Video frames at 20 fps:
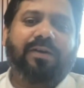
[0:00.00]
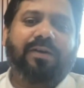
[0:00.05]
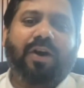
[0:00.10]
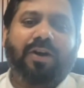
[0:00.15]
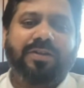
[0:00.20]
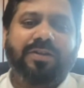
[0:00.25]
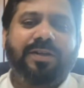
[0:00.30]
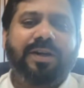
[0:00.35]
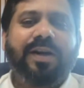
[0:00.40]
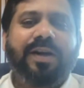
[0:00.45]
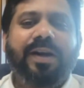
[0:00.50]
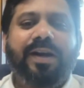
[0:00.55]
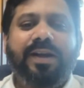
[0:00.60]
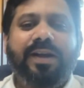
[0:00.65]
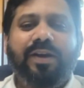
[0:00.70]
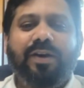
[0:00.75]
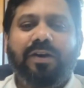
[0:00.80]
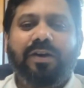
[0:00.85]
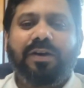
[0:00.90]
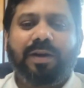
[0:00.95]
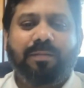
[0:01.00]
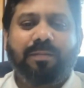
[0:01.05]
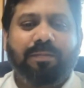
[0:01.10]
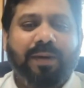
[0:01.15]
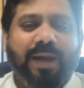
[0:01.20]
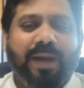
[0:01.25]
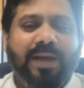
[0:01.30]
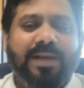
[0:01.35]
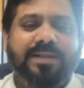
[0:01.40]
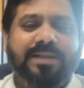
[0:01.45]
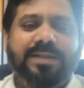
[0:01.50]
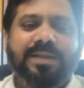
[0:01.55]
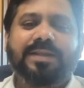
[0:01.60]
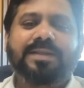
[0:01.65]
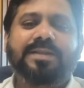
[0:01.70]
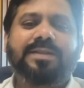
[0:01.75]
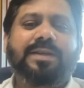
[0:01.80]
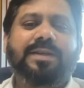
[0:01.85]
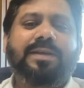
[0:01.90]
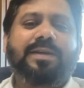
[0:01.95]
Concentrating on
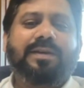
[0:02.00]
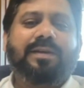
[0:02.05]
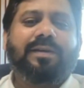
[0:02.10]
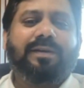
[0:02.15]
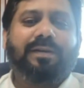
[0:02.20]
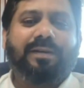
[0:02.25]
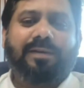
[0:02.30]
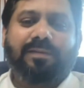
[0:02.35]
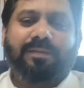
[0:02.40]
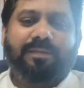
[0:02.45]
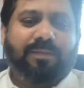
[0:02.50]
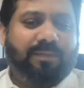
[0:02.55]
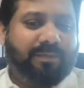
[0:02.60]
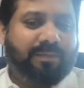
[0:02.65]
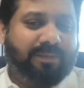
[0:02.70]
compliances, what